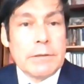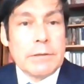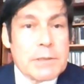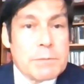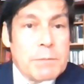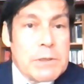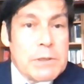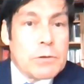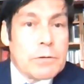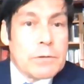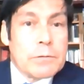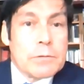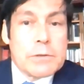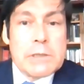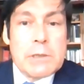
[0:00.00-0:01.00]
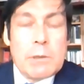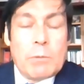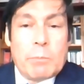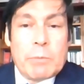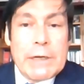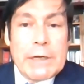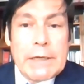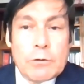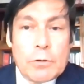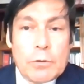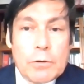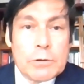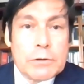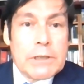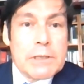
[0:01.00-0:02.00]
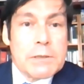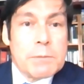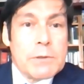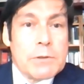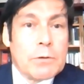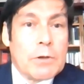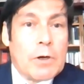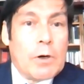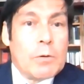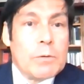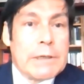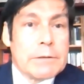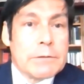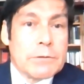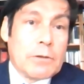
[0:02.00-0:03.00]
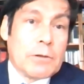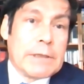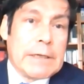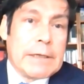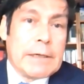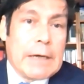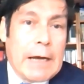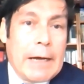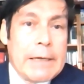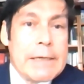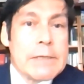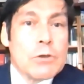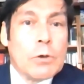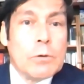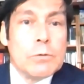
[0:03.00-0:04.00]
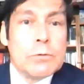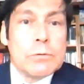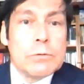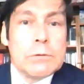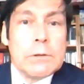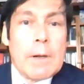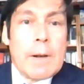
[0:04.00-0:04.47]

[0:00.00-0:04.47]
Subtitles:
transmission system operator or transmission owners or the ISOs?